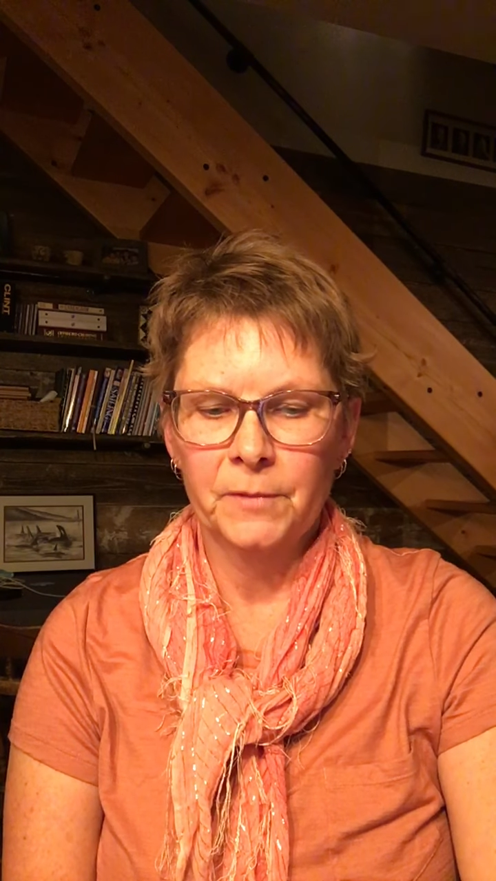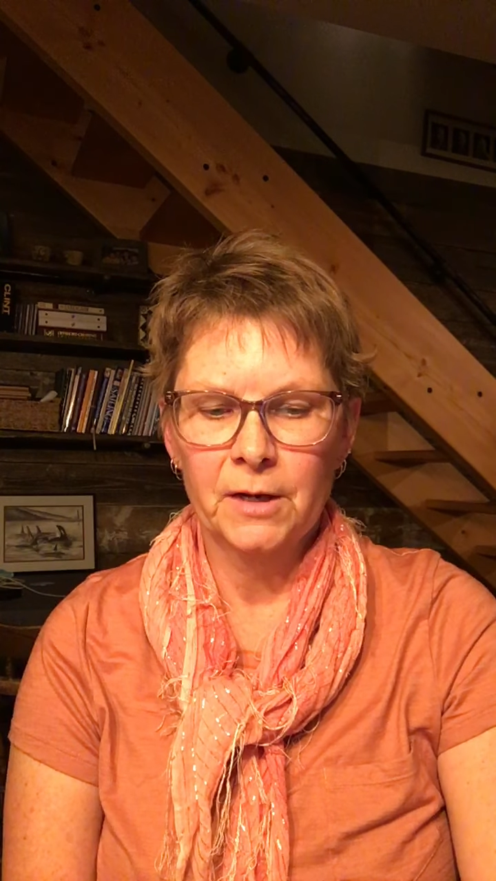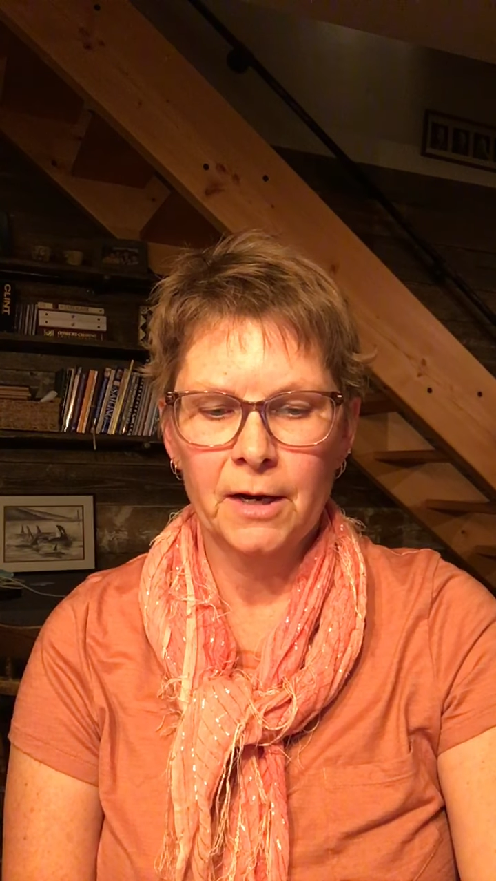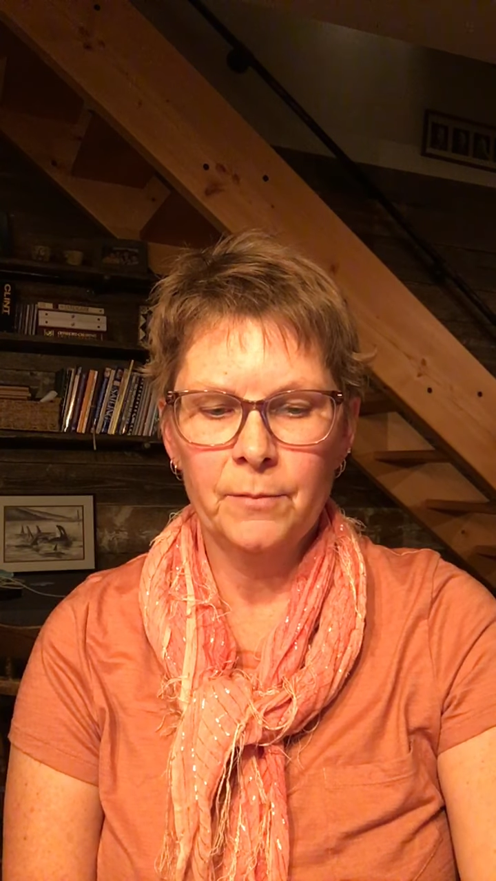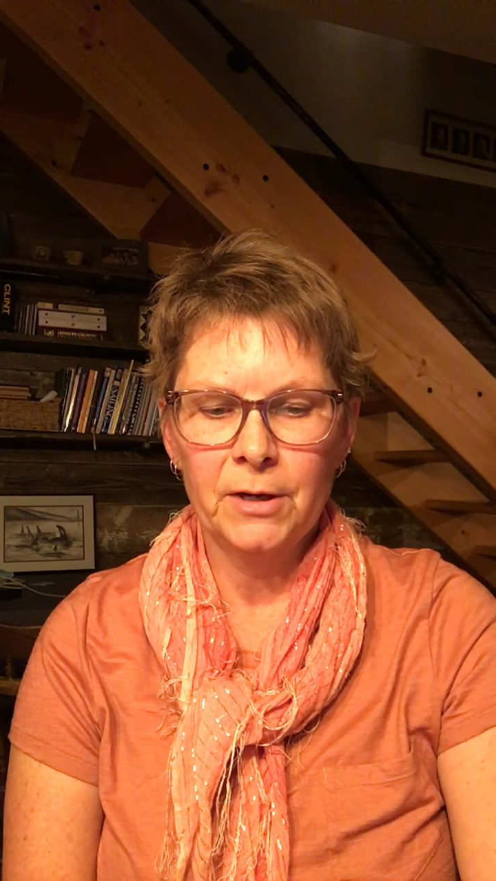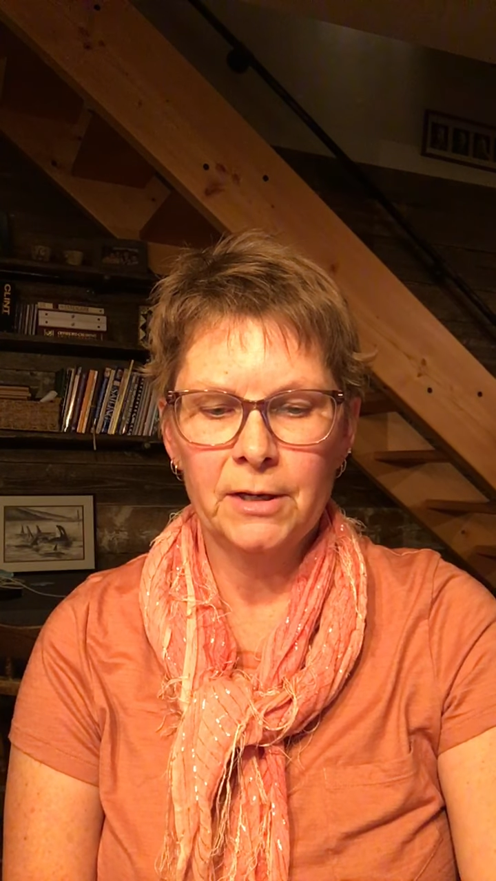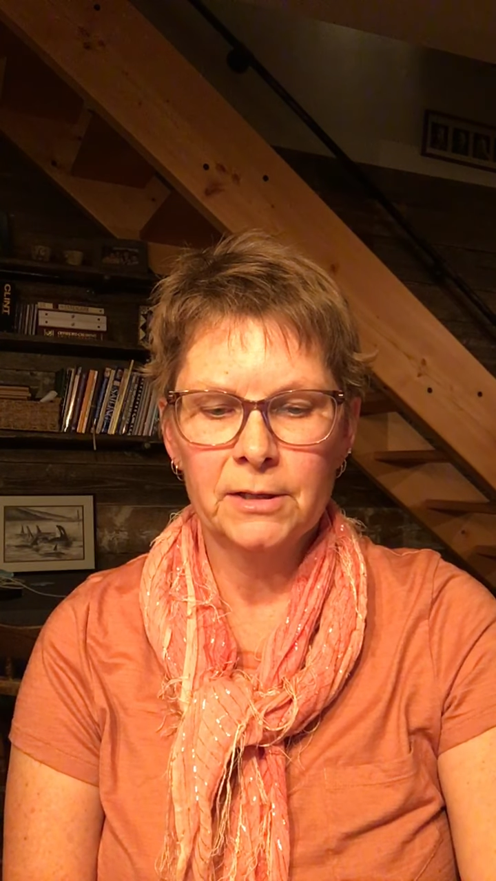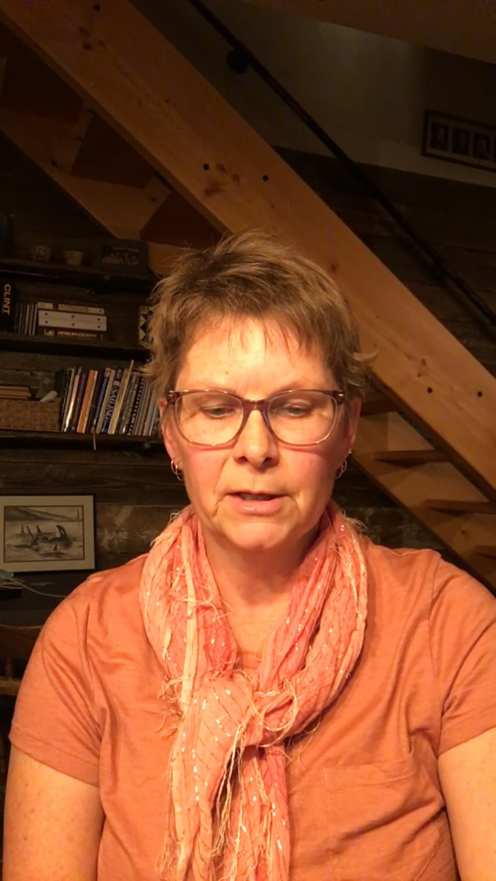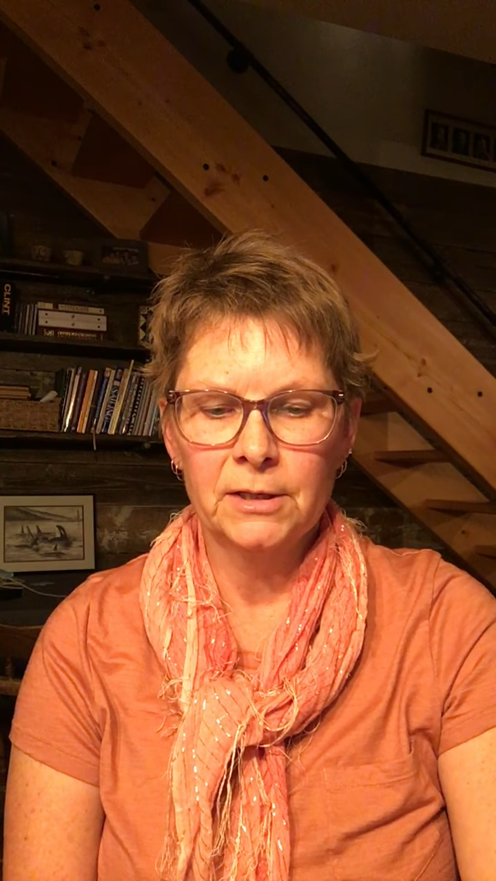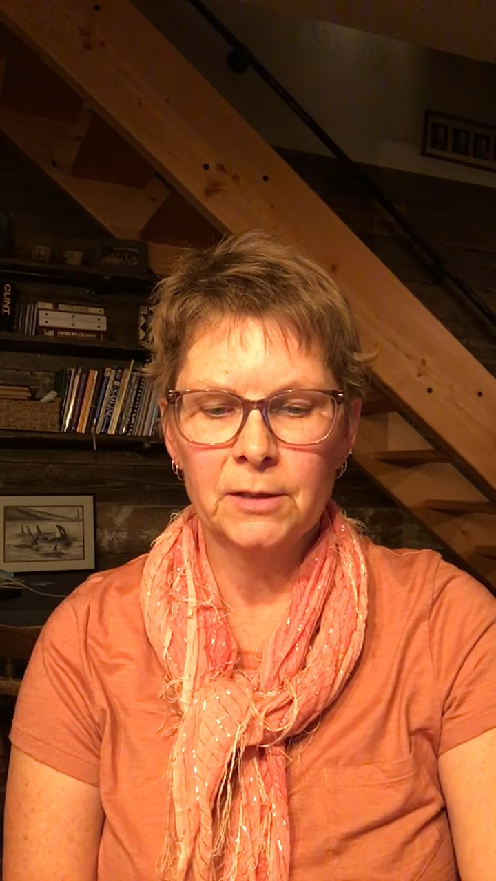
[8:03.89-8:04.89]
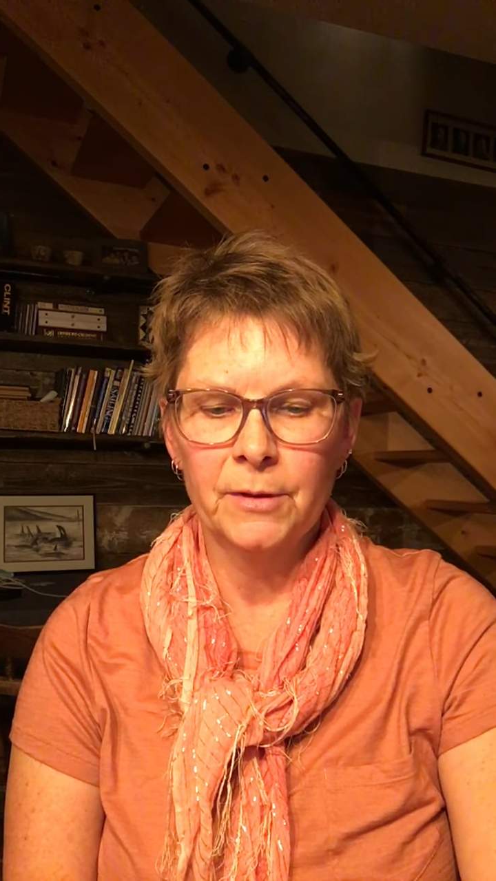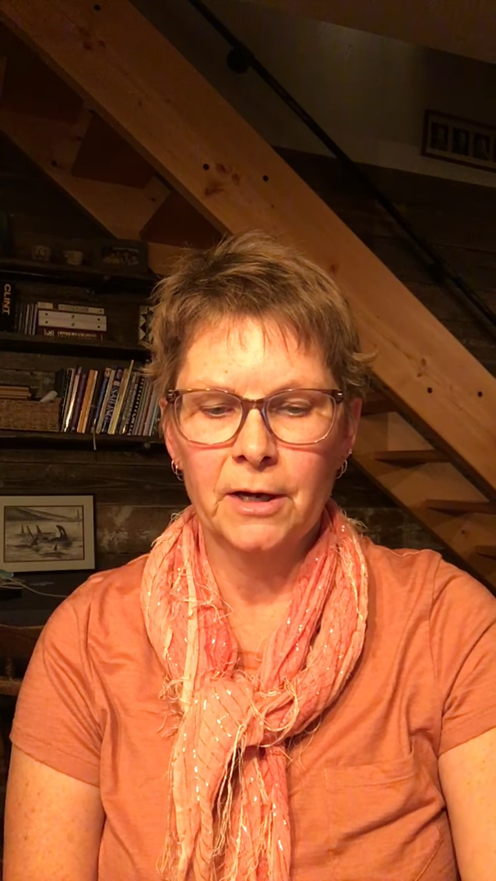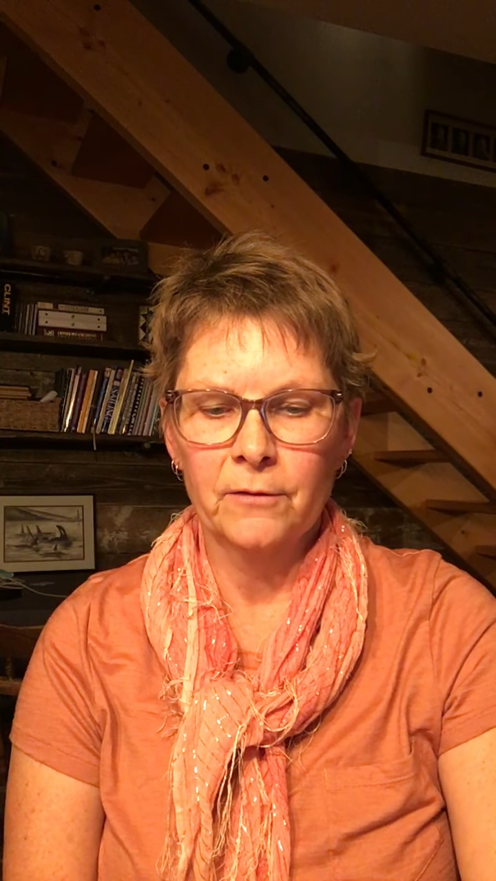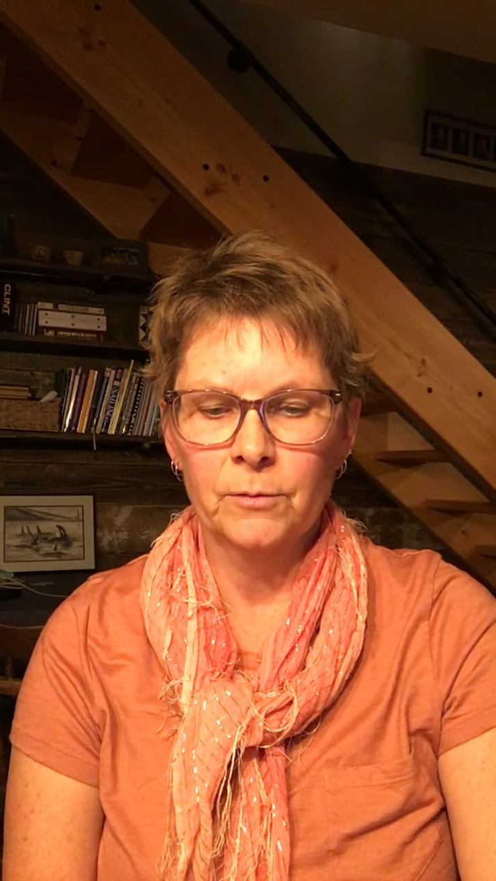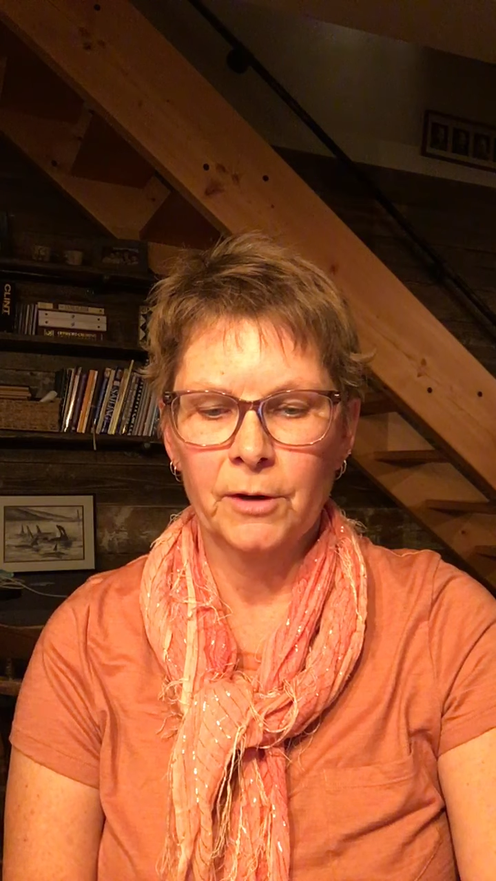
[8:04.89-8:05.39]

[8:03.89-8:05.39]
Diabetes needs to be covered